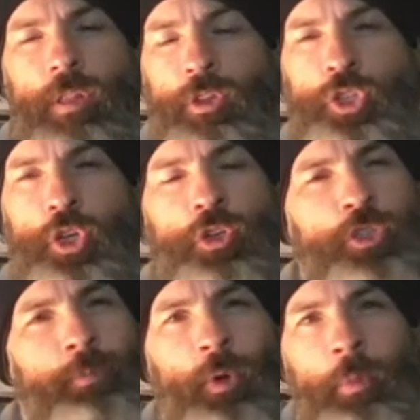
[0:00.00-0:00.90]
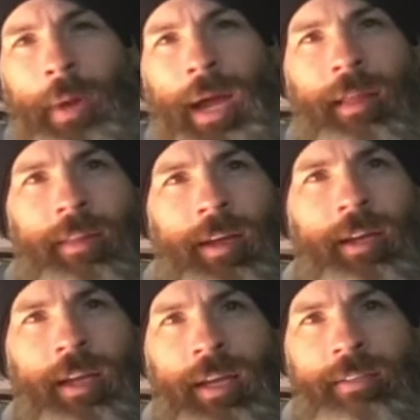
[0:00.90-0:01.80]
The church, both back then
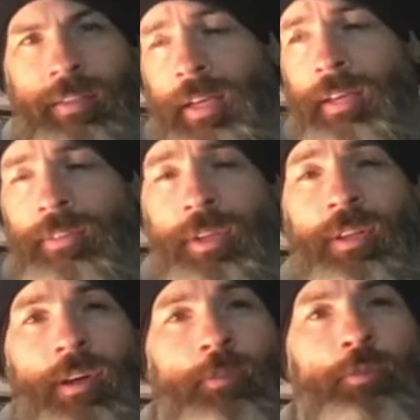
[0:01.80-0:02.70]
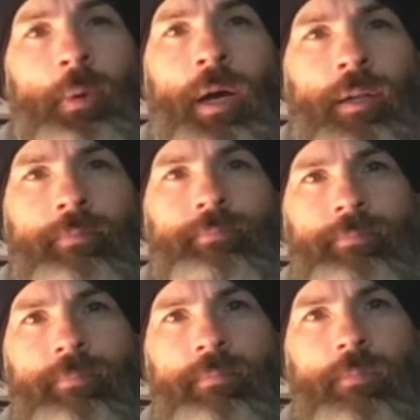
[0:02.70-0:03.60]
and today, is in a tough spot.
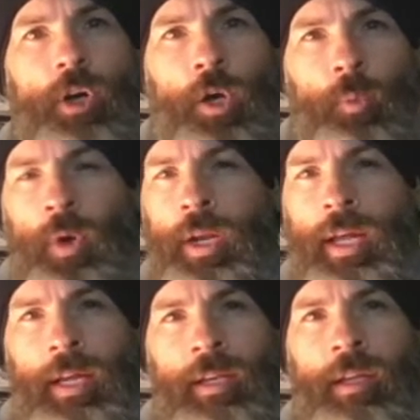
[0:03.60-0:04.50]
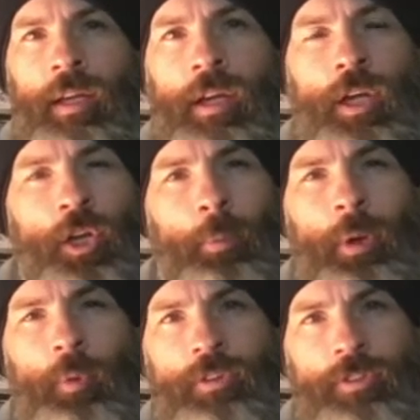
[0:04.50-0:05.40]
On one hand,
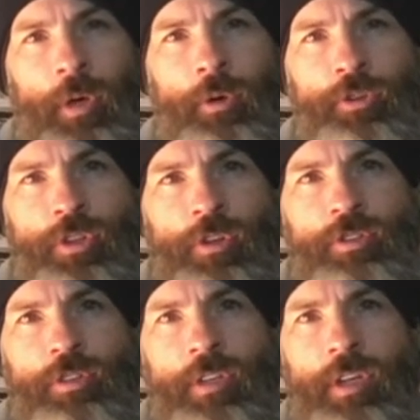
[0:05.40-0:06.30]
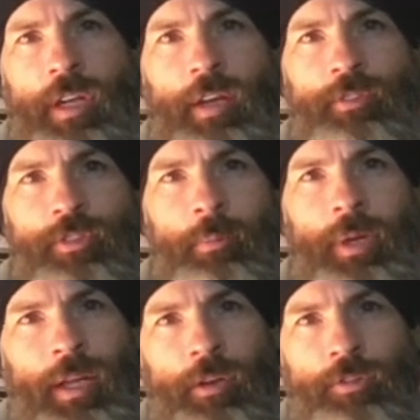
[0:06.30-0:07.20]
nobody wants to go to church and have
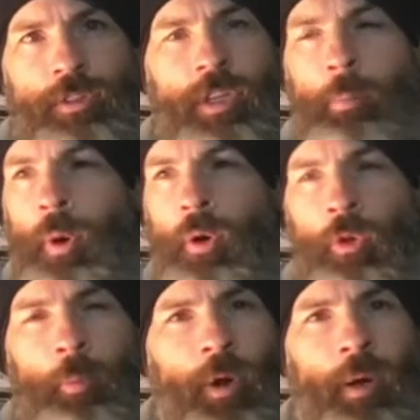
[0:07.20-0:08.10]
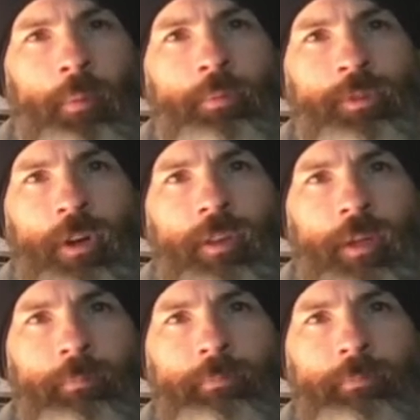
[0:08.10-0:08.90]
somebody else dump all their problems on them.